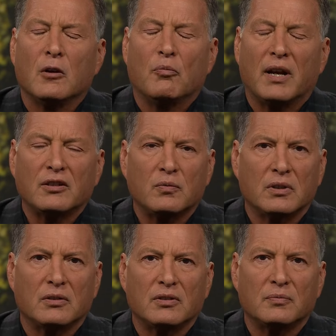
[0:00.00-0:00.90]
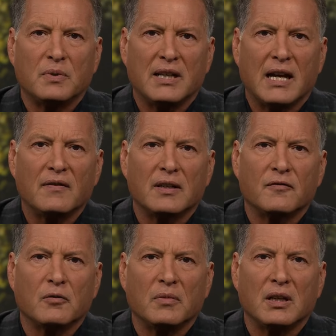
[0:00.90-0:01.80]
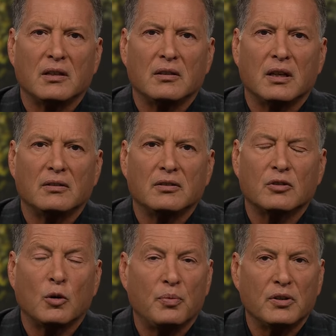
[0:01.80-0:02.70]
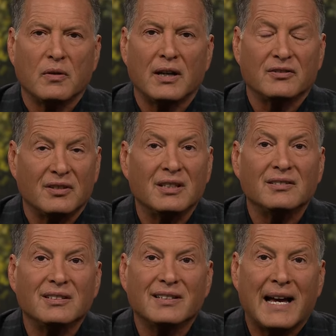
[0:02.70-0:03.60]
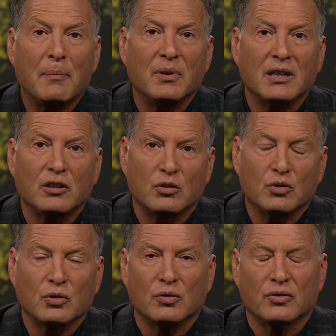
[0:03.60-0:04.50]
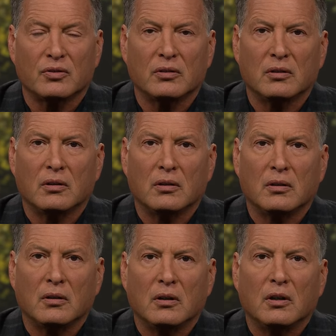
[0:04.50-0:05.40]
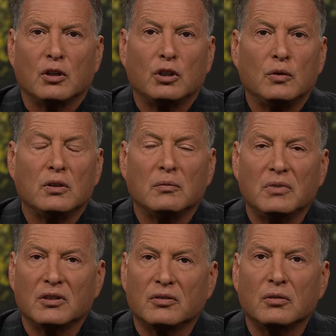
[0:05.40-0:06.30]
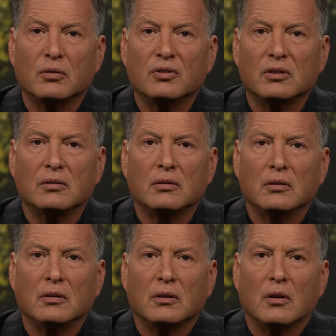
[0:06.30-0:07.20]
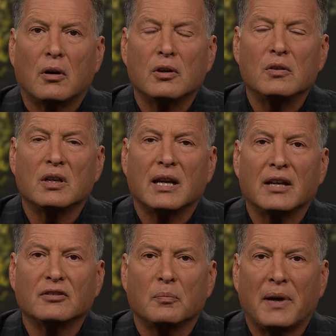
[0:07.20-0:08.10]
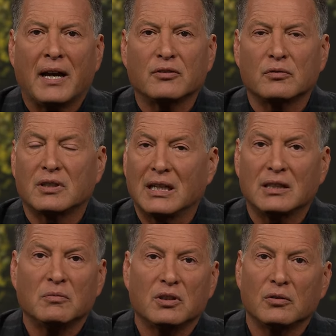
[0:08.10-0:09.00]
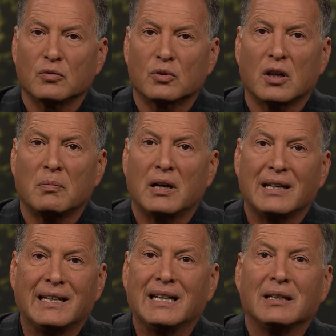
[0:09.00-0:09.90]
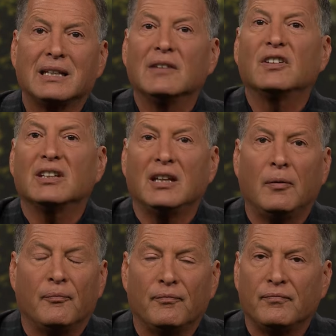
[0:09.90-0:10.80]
But I just want to just be an advocate for a minute and just open your eyes. This is happening in your church. You can be a solution, or you can ask the pastor to get the materials we're talking about and get it and give it to him.